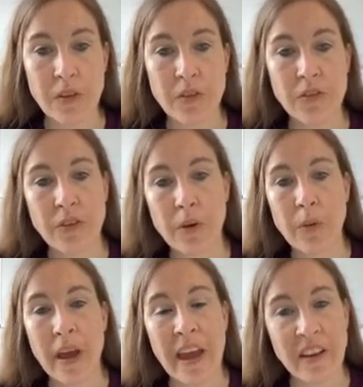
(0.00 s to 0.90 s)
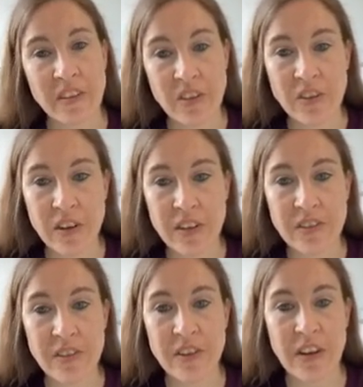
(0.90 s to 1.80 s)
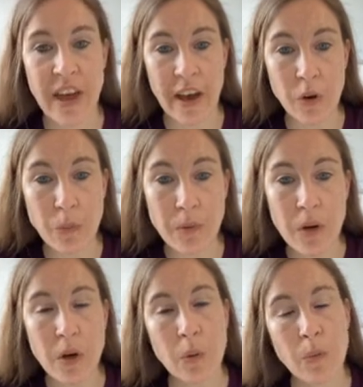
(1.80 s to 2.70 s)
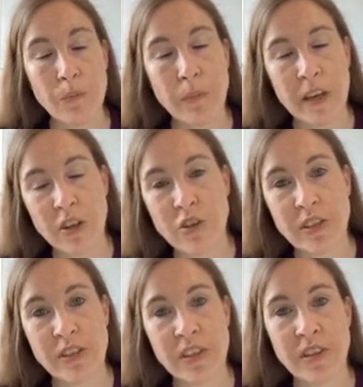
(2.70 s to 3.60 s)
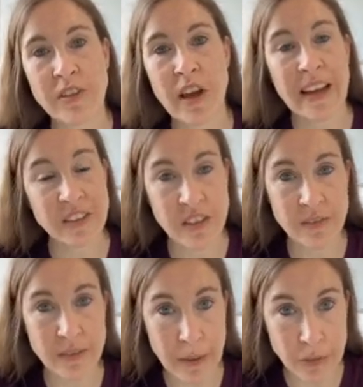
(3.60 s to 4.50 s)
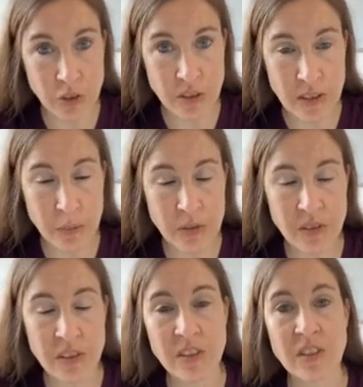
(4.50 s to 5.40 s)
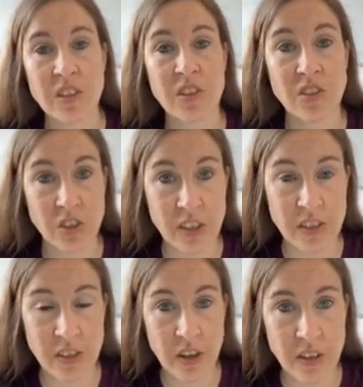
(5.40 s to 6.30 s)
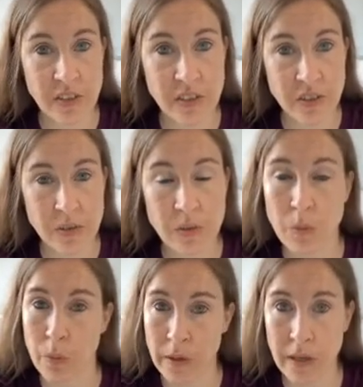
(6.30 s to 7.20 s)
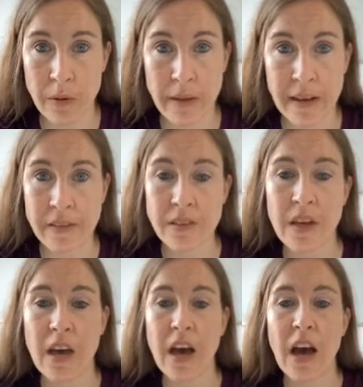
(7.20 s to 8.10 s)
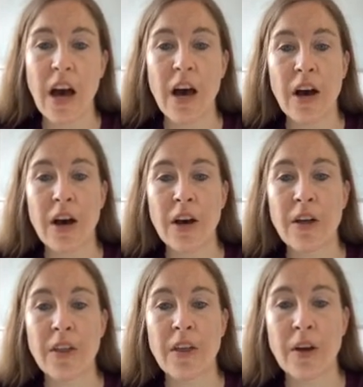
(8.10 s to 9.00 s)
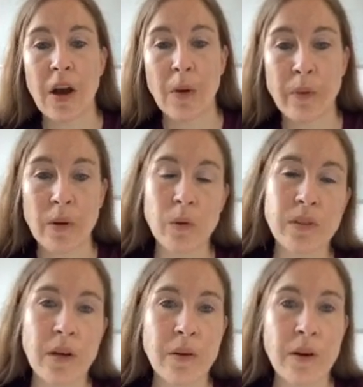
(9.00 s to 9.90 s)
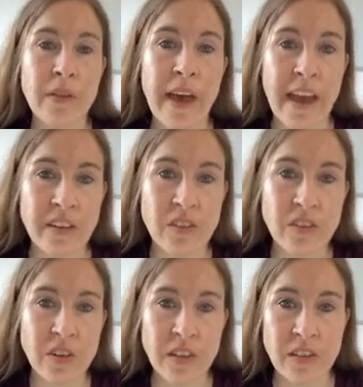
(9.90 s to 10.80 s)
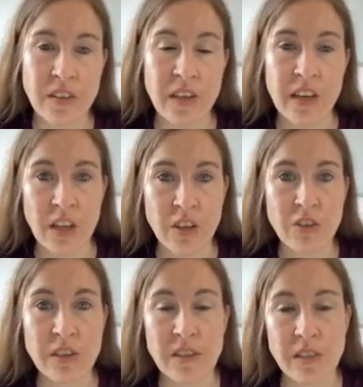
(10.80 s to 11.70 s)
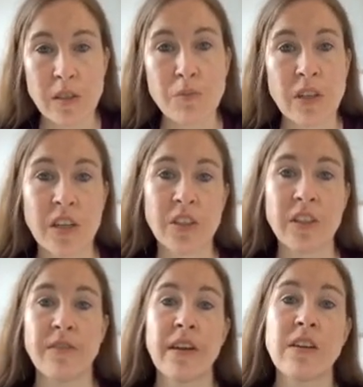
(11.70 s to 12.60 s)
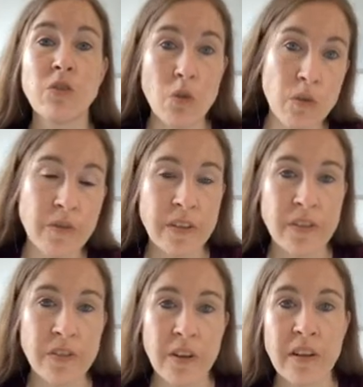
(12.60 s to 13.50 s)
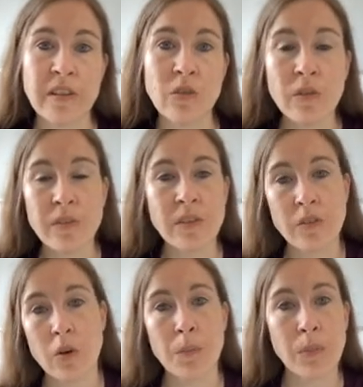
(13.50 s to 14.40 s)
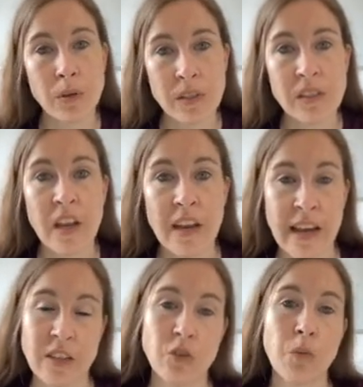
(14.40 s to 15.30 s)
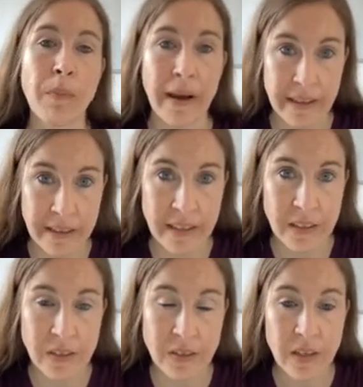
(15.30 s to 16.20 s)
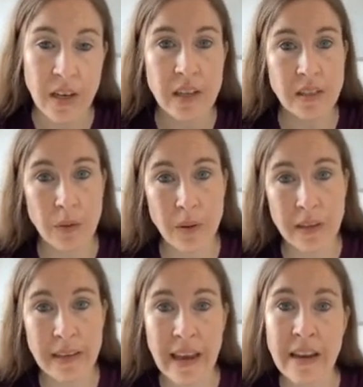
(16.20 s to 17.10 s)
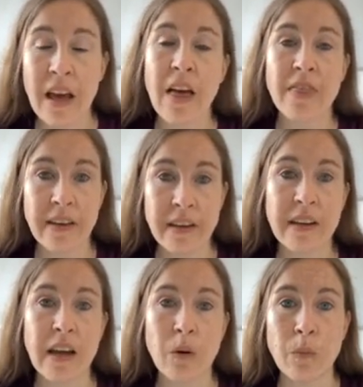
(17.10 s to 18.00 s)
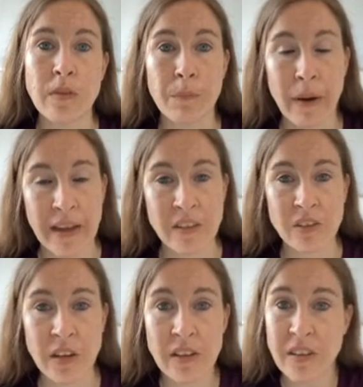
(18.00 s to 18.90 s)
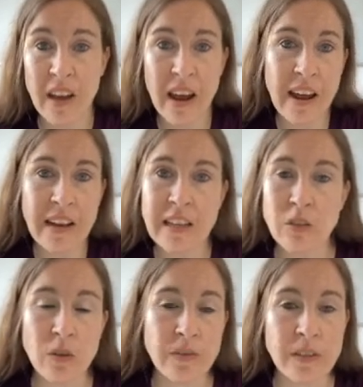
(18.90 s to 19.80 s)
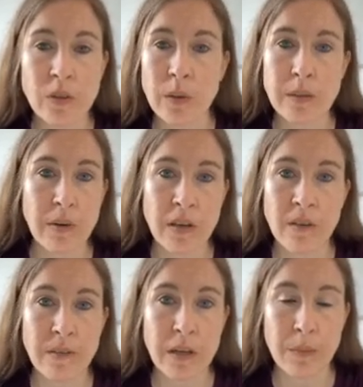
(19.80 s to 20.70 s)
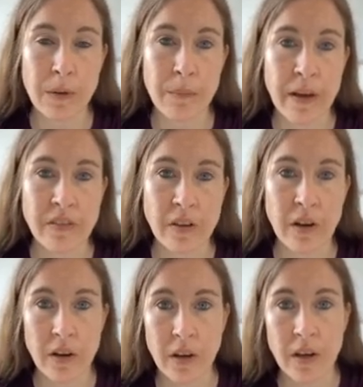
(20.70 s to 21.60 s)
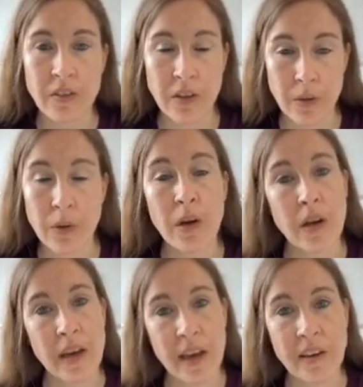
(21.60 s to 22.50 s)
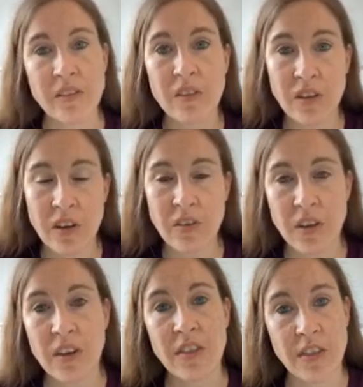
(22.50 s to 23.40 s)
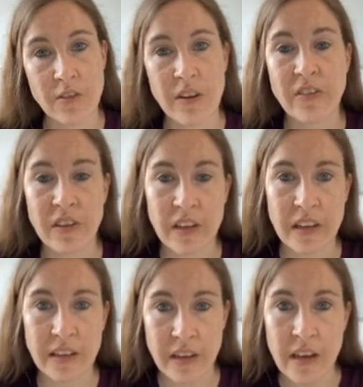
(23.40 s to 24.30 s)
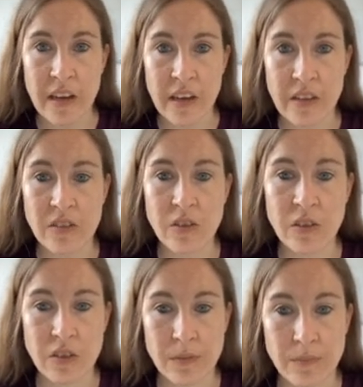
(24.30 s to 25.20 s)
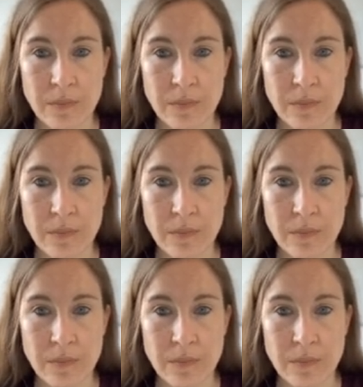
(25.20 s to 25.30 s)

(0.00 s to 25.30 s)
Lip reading: So exercise can help increasing anti-inflammatory substances such as cytokines. We know that. And we also know that exercise increases the production of endorphins, and endorphins are your body's natural painkillers. So again, they can help with the pain size, and endorphins always make you feel a bit better. So exercise theoretically is good.